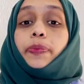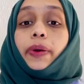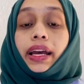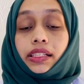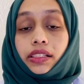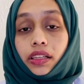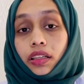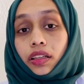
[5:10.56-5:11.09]

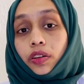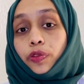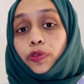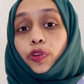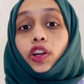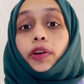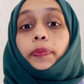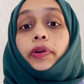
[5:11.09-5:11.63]
better
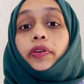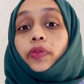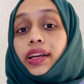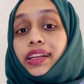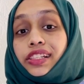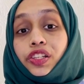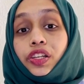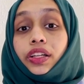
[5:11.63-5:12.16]
for a
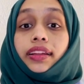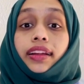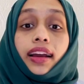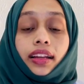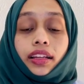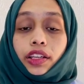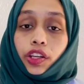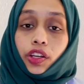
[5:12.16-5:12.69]
prevention
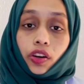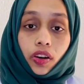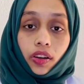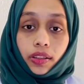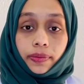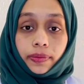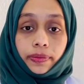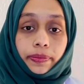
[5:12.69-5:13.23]
than cure.
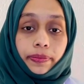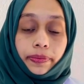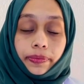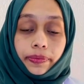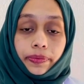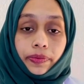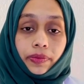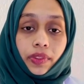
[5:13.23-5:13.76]

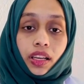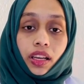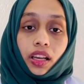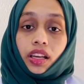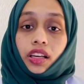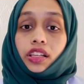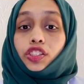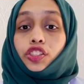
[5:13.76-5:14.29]

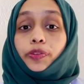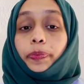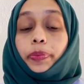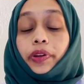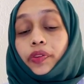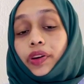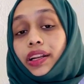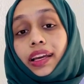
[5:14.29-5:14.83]
To
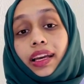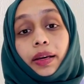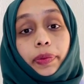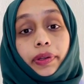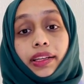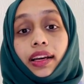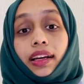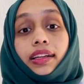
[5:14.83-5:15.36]
prevent
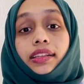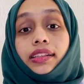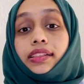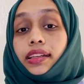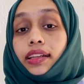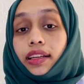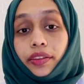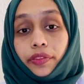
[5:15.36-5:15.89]

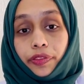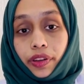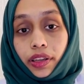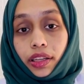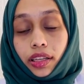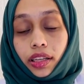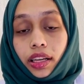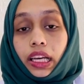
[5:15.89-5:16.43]
hepatitis in
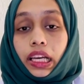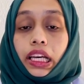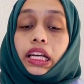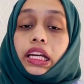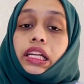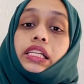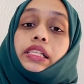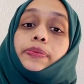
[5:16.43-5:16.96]
infants,
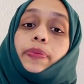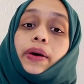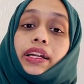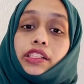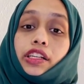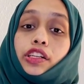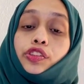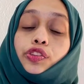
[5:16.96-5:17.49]
it is
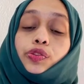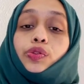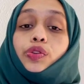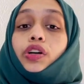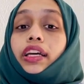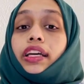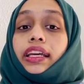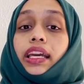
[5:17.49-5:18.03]
better to
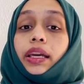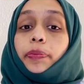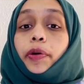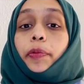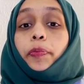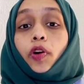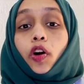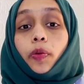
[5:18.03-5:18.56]
keep
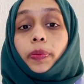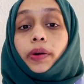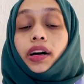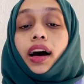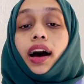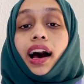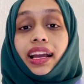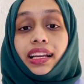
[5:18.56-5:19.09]
a proper
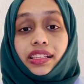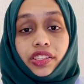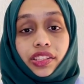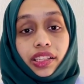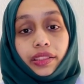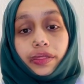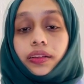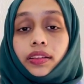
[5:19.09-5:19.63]

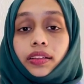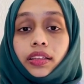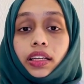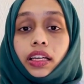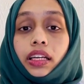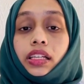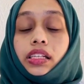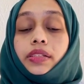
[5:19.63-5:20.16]
hygiene.
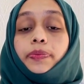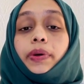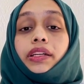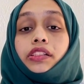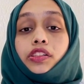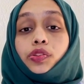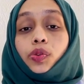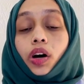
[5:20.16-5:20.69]
It is
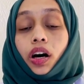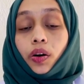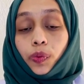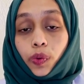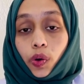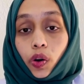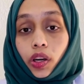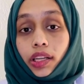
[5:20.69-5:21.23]
better to
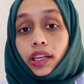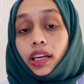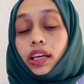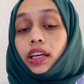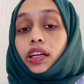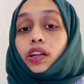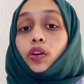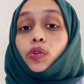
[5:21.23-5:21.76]
avoid
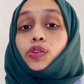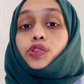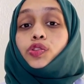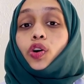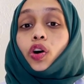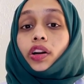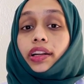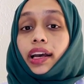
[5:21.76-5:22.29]
close
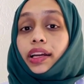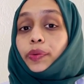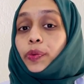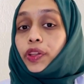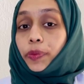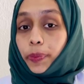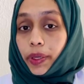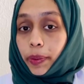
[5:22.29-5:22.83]
contact
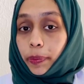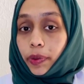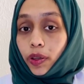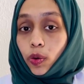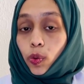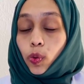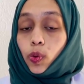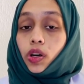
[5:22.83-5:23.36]
with
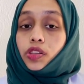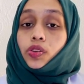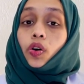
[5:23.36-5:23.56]
people who was